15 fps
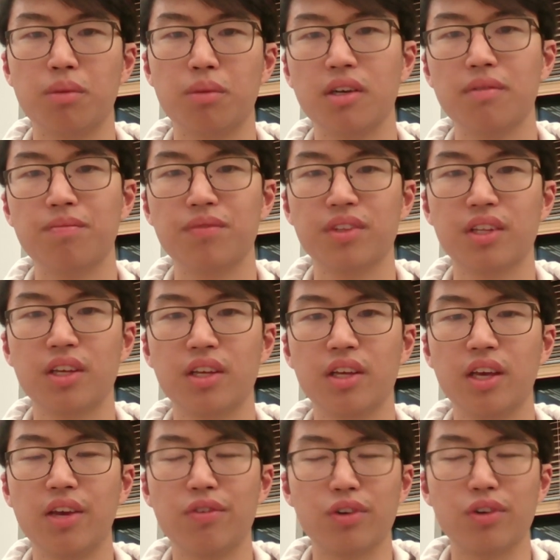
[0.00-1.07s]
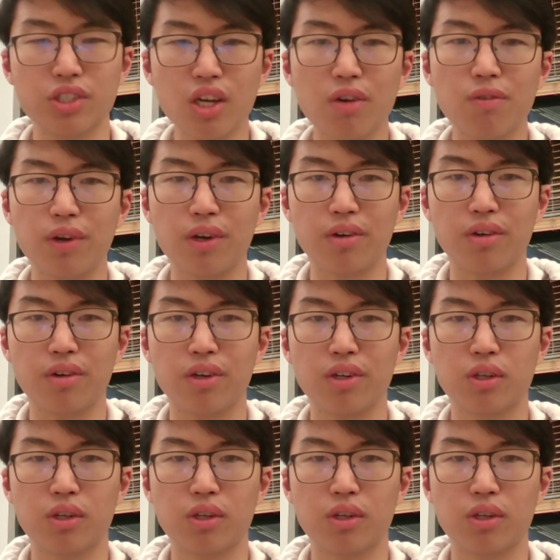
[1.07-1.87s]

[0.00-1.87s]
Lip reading: But if you're in software,